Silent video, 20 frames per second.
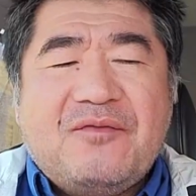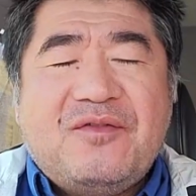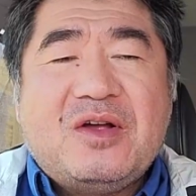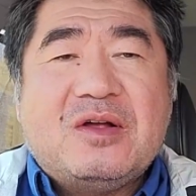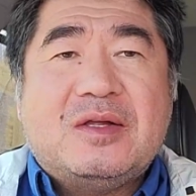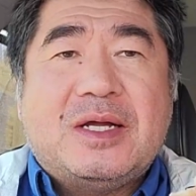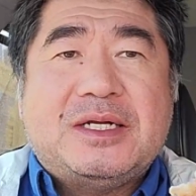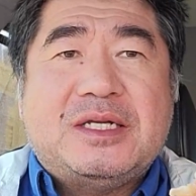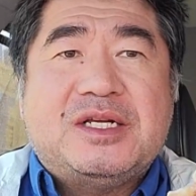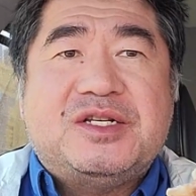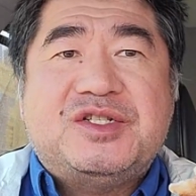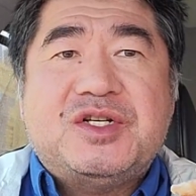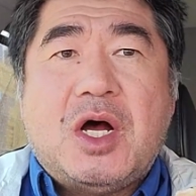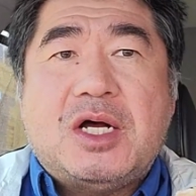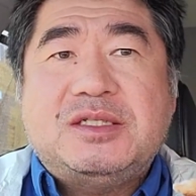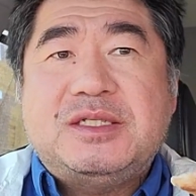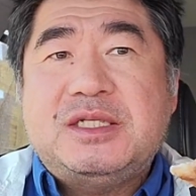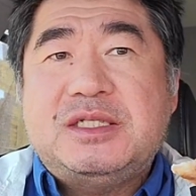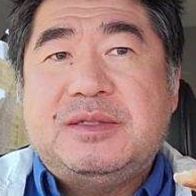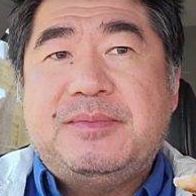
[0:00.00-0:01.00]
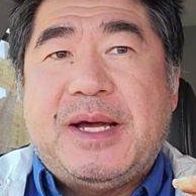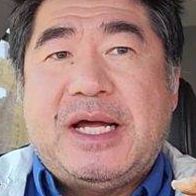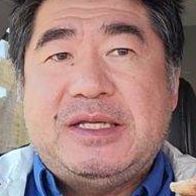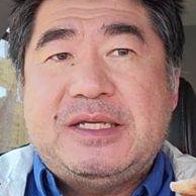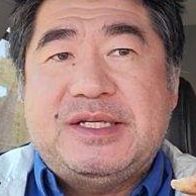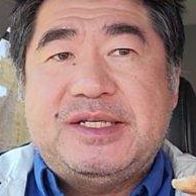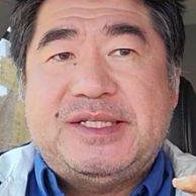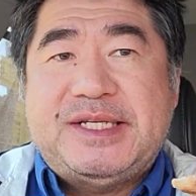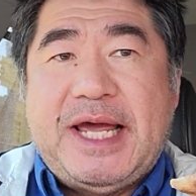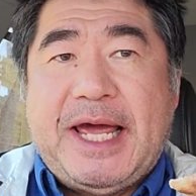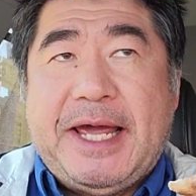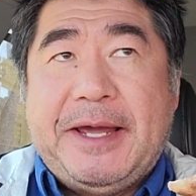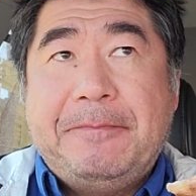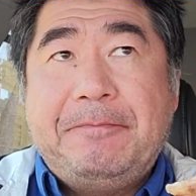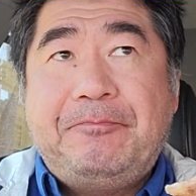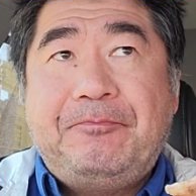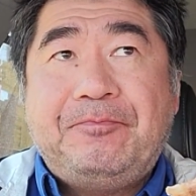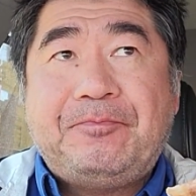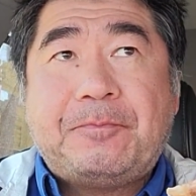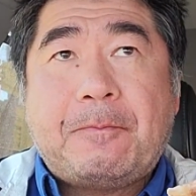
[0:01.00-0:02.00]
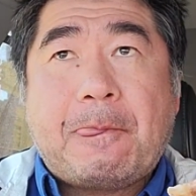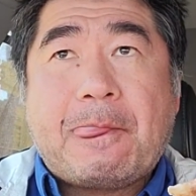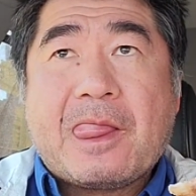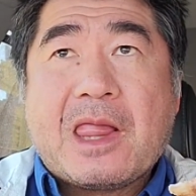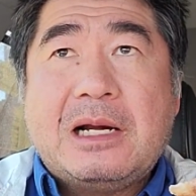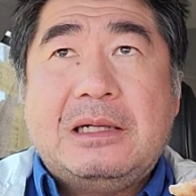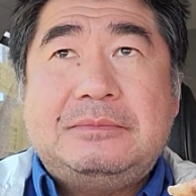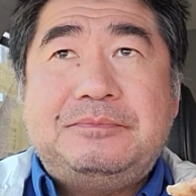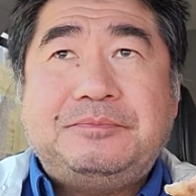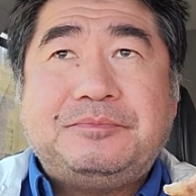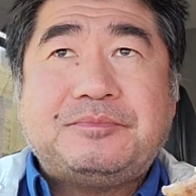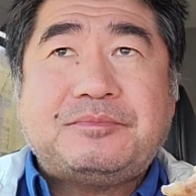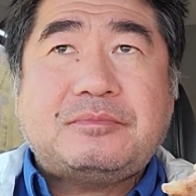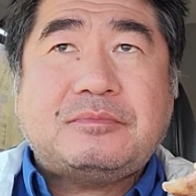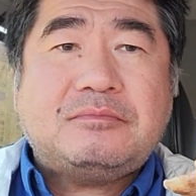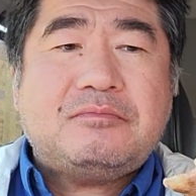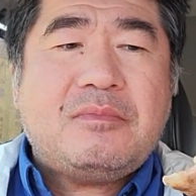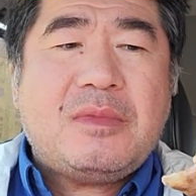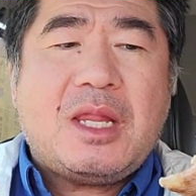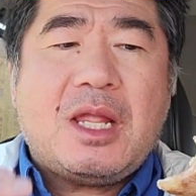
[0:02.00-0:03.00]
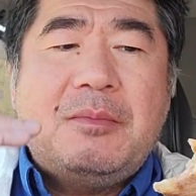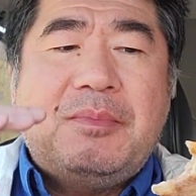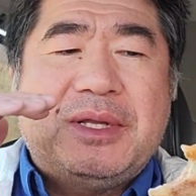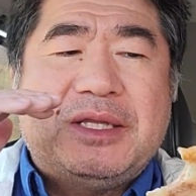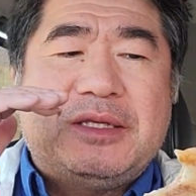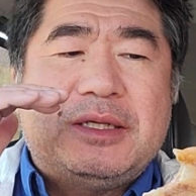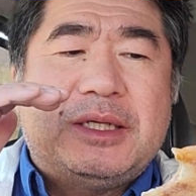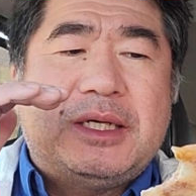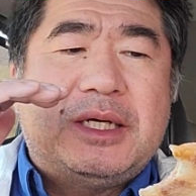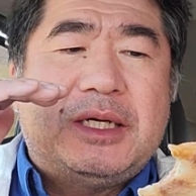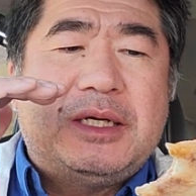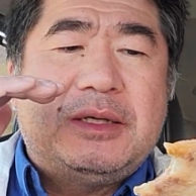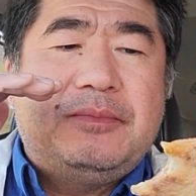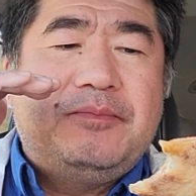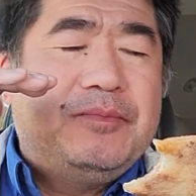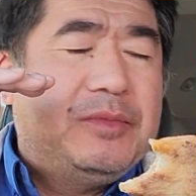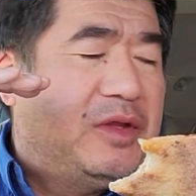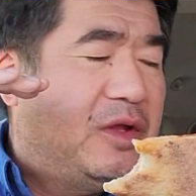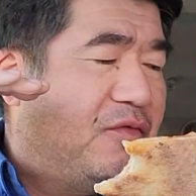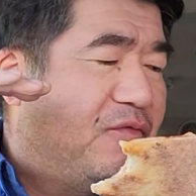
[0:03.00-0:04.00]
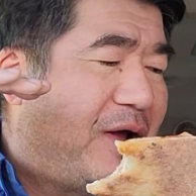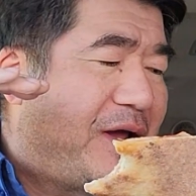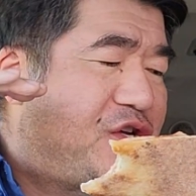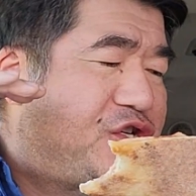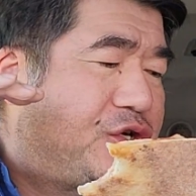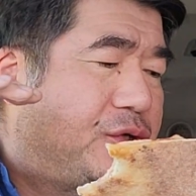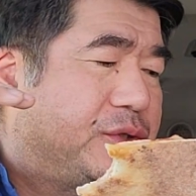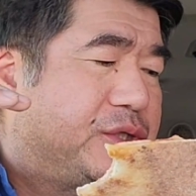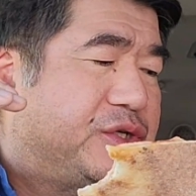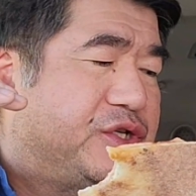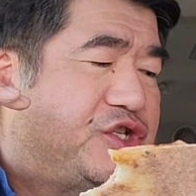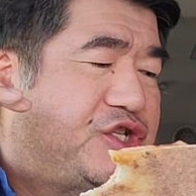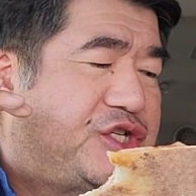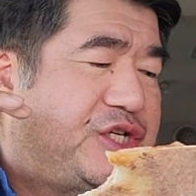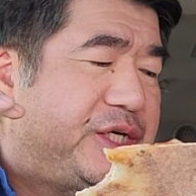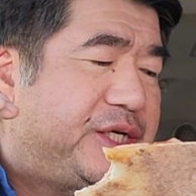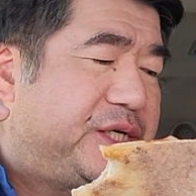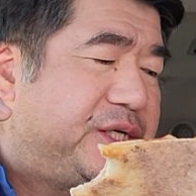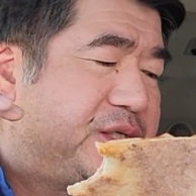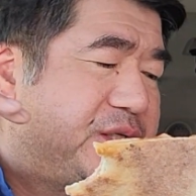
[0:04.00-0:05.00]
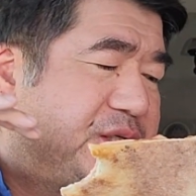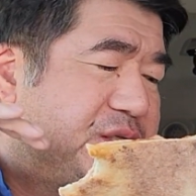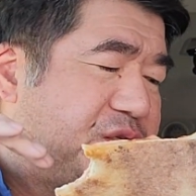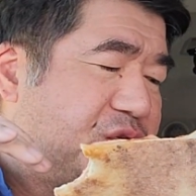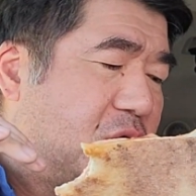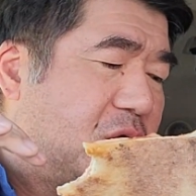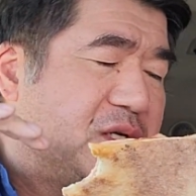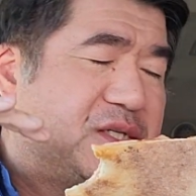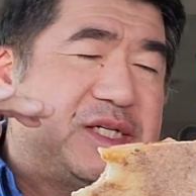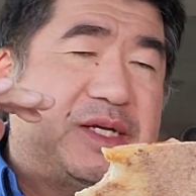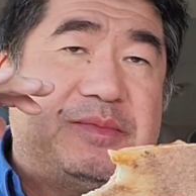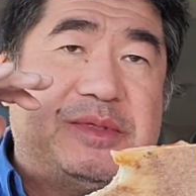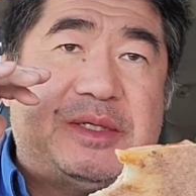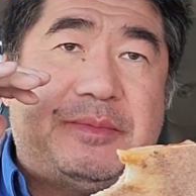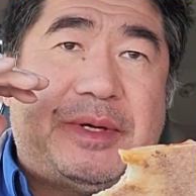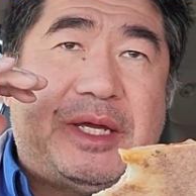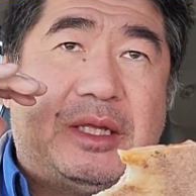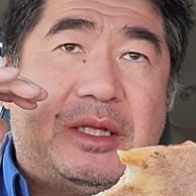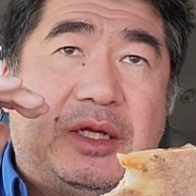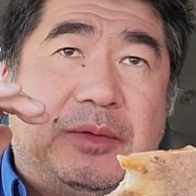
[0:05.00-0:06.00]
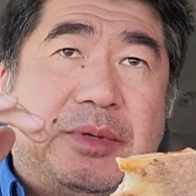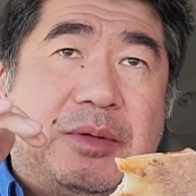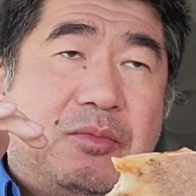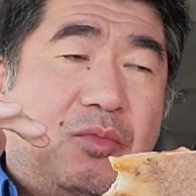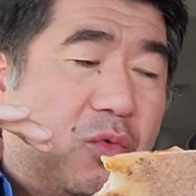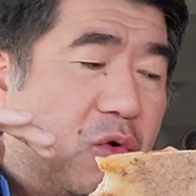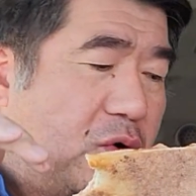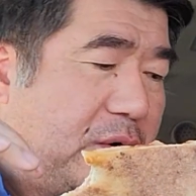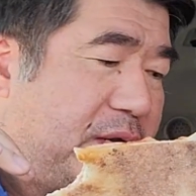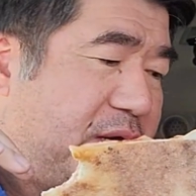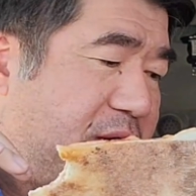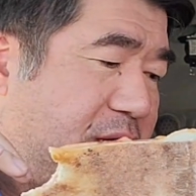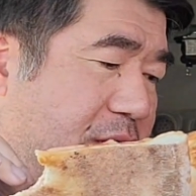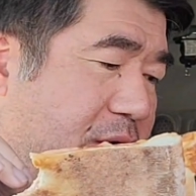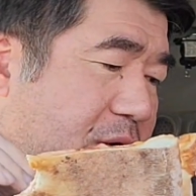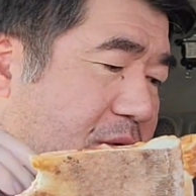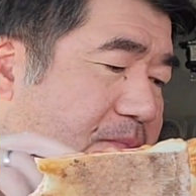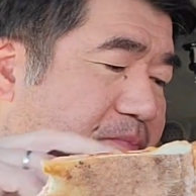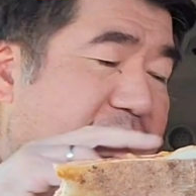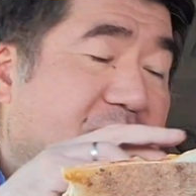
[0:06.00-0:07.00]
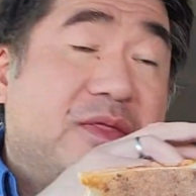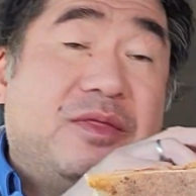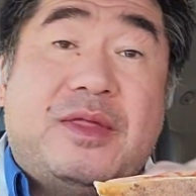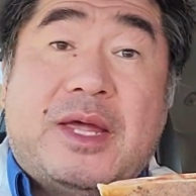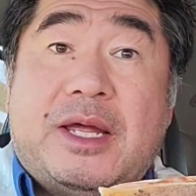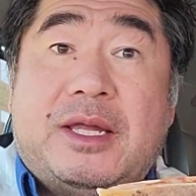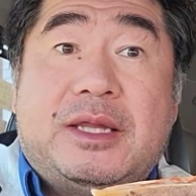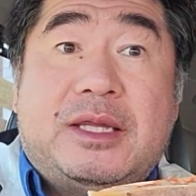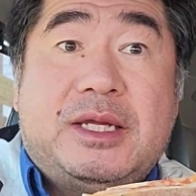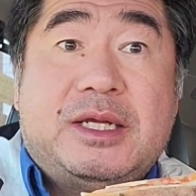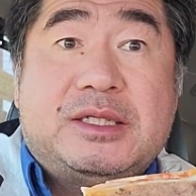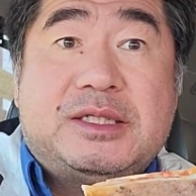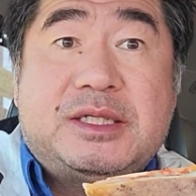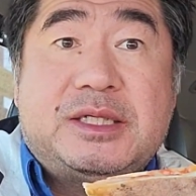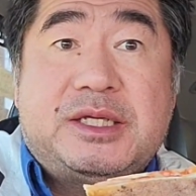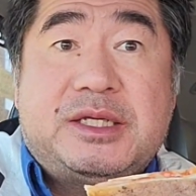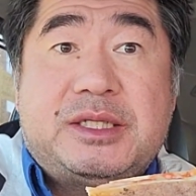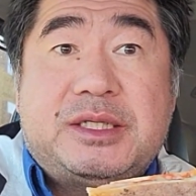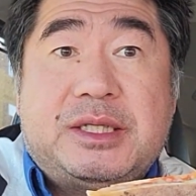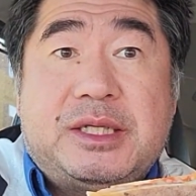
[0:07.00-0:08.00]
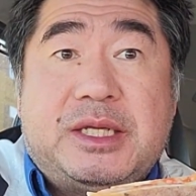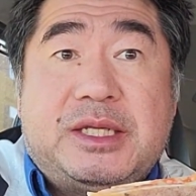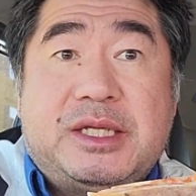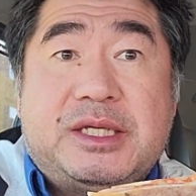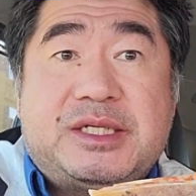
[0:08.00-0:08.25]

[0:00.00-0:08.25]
feel like the sauce is about the same, but the ratio to cheese to sauce seems to be a little bit more here than it is in the